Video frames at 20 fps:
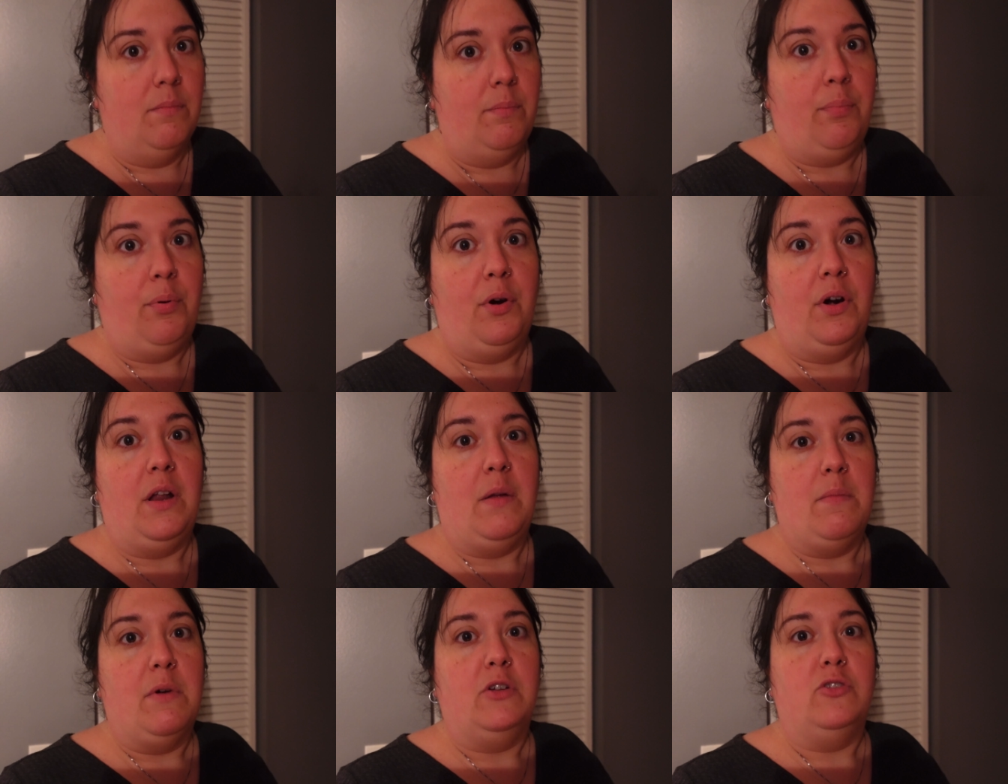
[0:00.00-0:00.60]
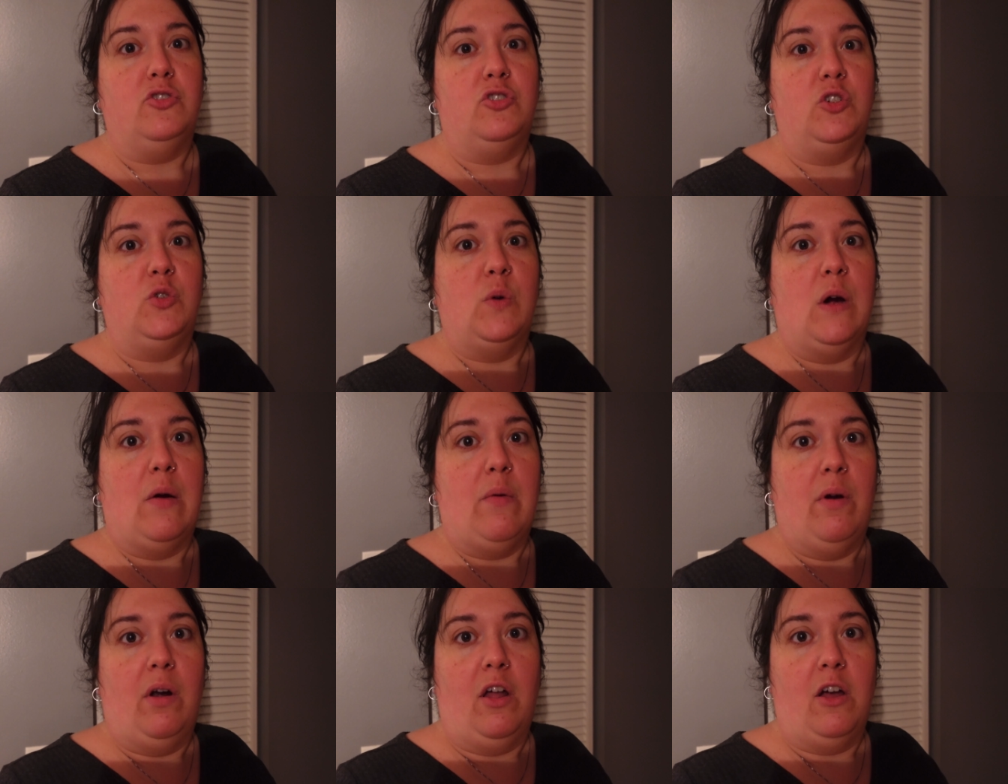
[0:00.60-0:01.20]
pretty much two
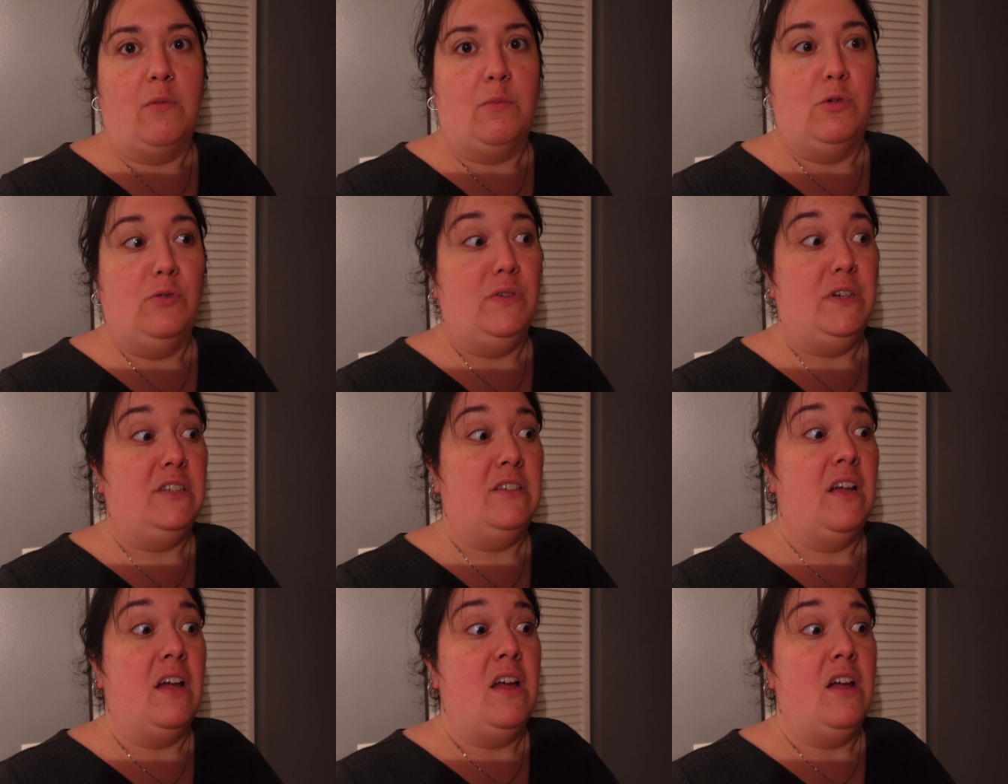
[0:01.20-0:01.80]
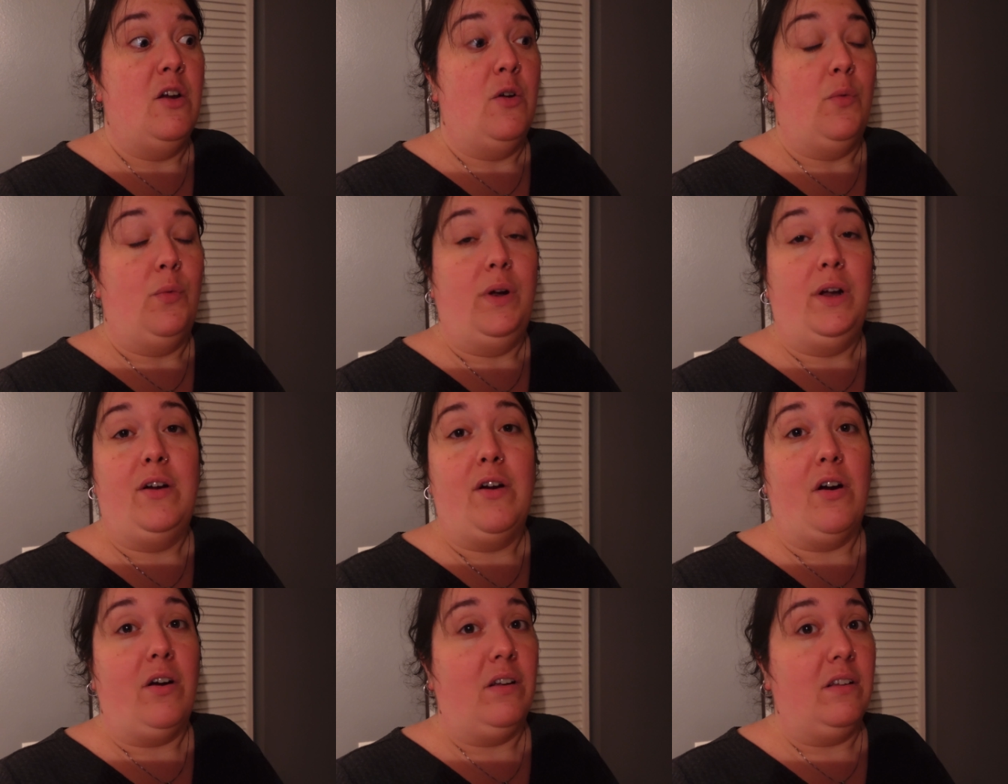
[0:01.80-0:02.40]
hour long movies
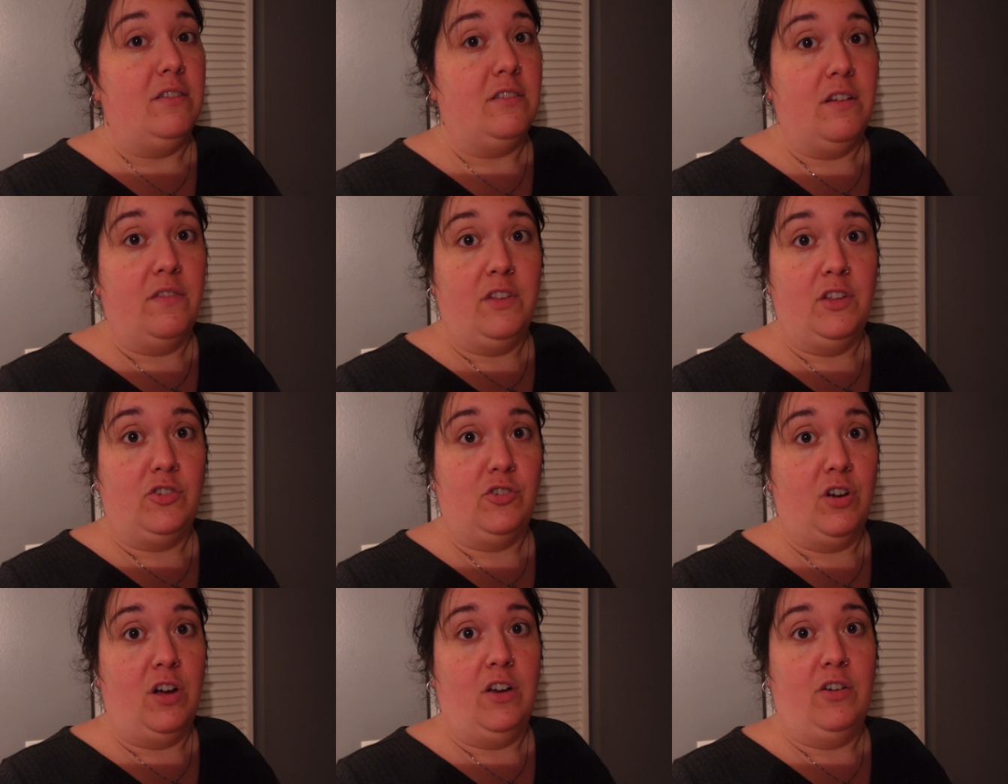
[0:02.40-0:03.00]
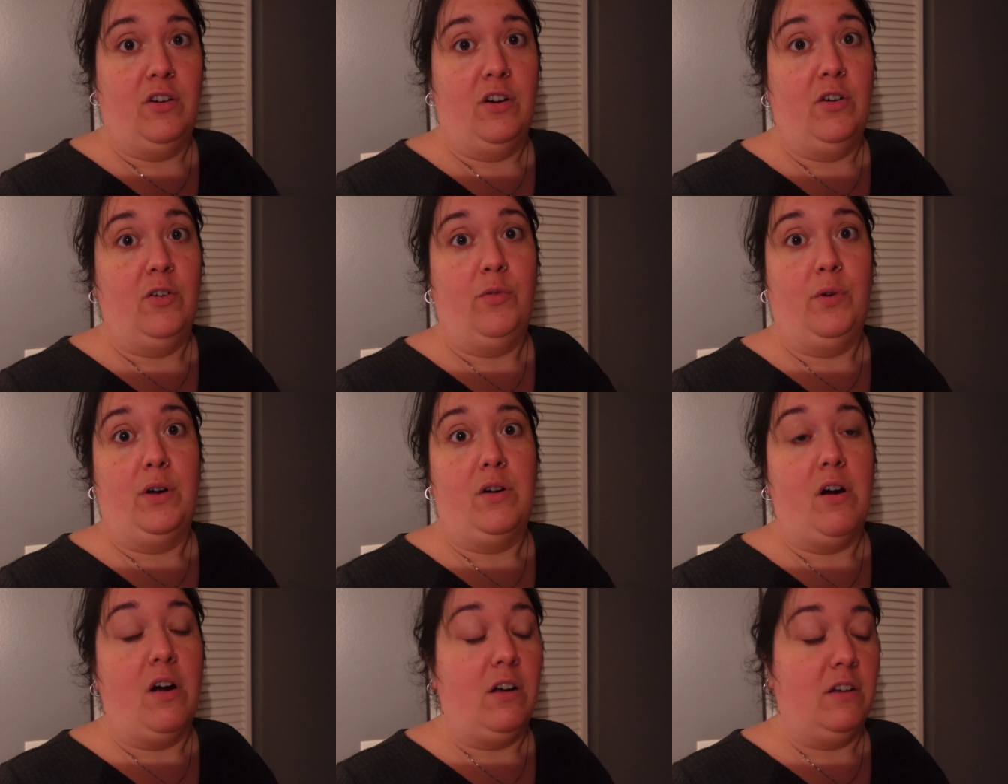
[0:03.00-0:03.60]
regardless of the genre or
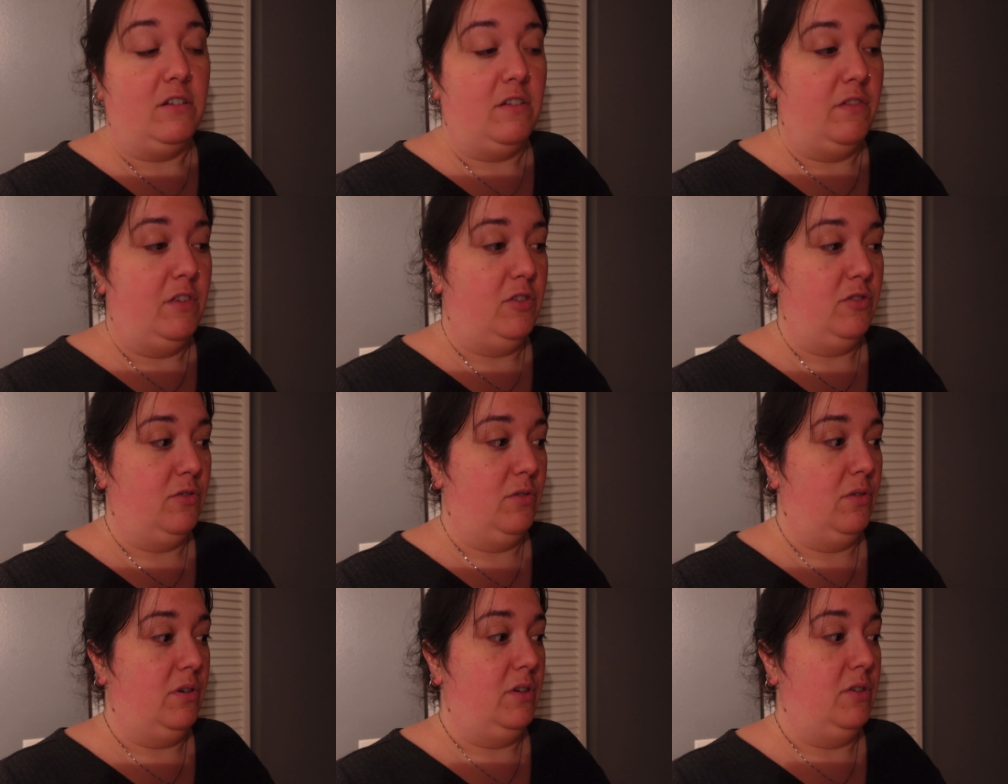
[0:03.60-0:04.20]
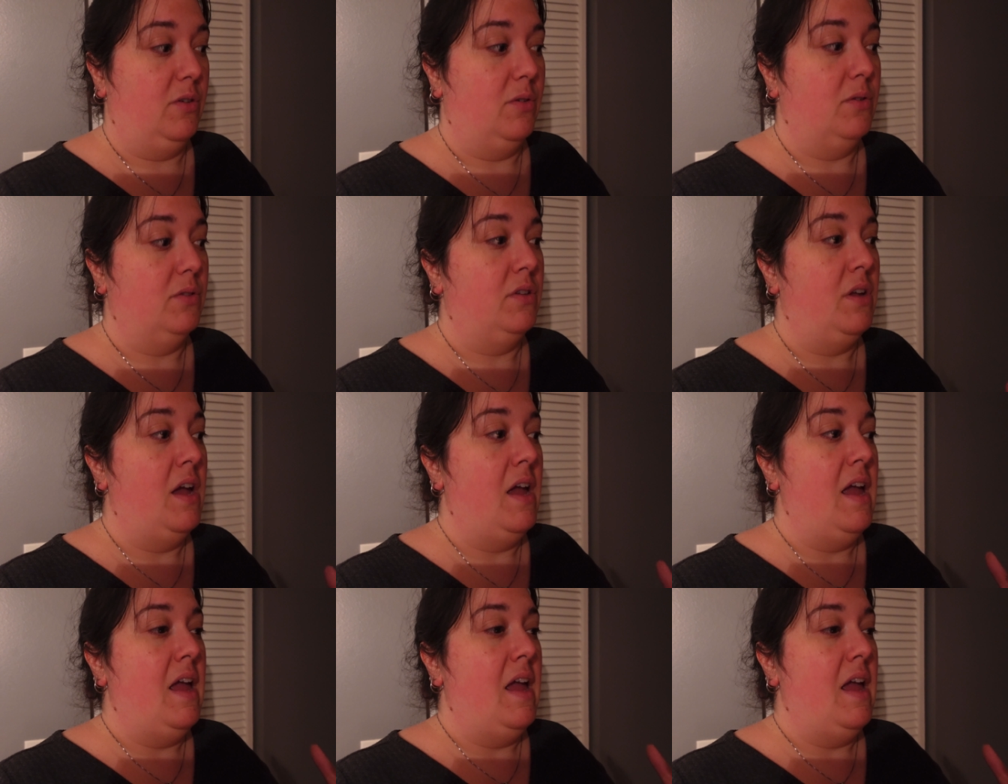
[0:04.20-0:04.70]
regardless of the story told.